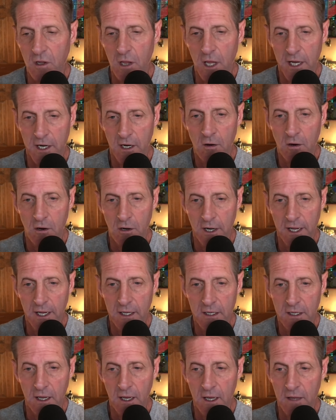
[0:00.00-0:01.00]
a lot of
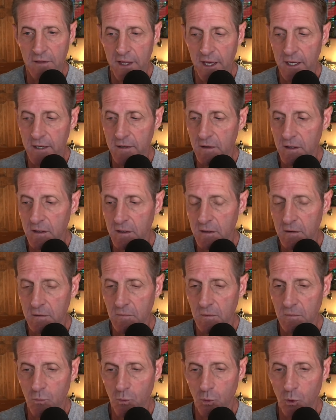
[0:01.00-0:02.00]
heartache, and then
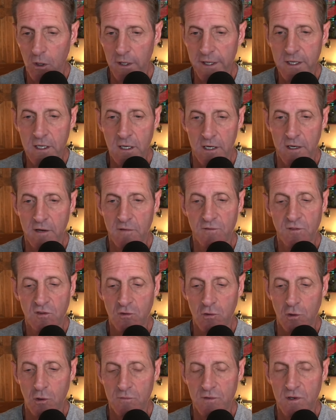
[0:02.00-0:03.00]
really kind of
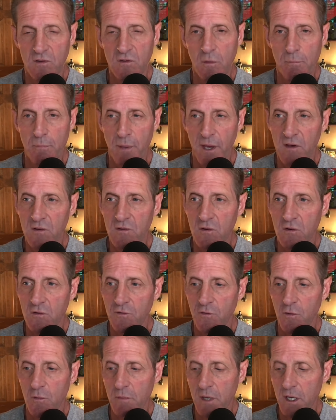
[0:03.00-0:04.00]
served as a basis
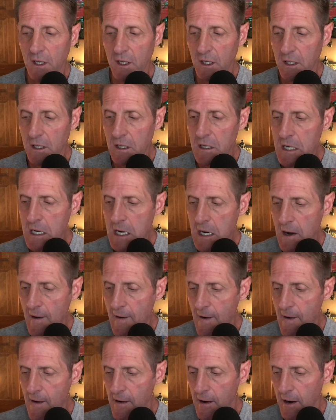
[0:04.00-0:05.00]
for me
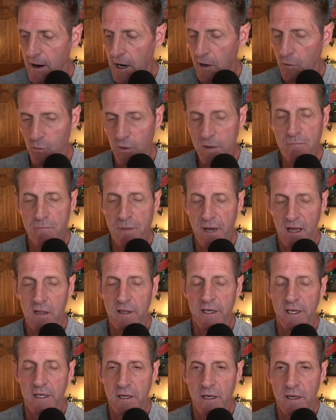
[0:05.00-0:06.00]

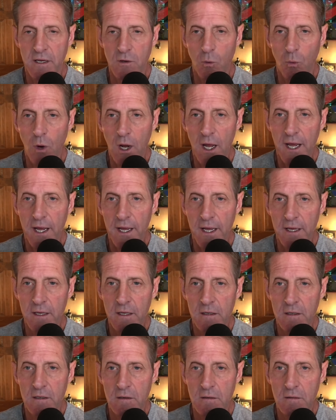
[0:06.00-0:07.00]
rebelling in a
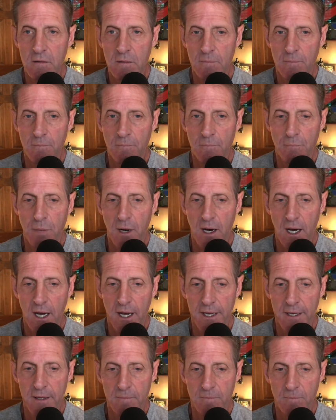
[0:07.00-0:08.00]
way
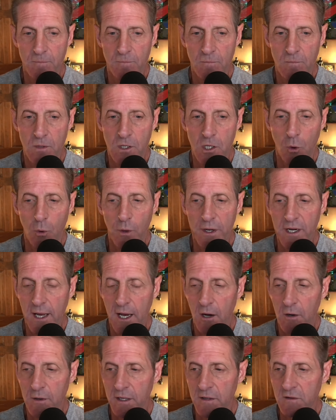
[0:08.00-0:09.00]
by going
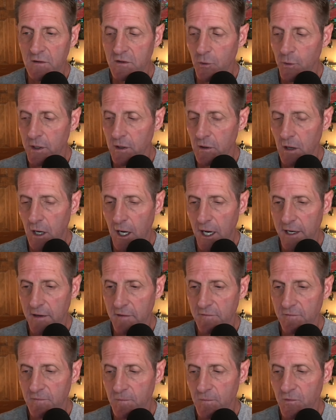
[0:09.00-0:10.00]
out and doing a lot
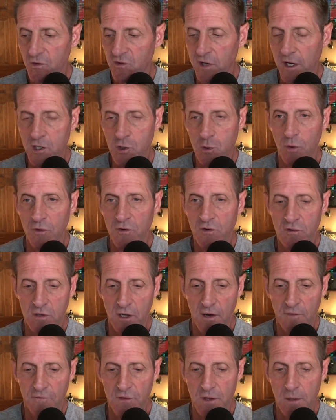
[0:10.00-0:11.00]
of sexual
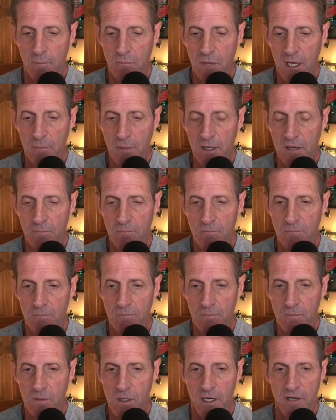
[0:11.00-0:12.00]
stuff that maybe
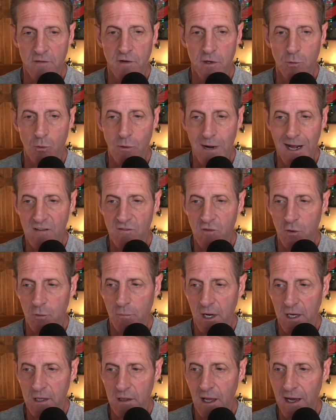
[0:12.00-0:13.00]
kind of unraveled
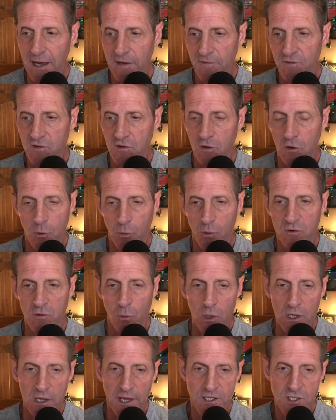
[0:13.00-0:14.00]
my life. So there was a
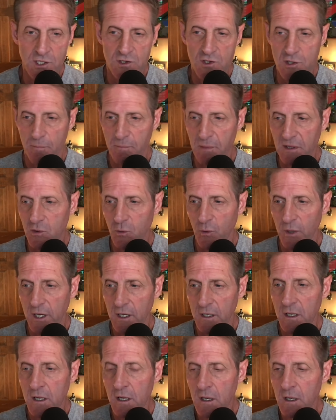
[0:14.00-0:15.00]
relationship
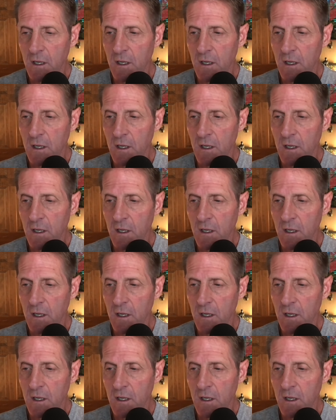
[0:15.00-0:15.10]
between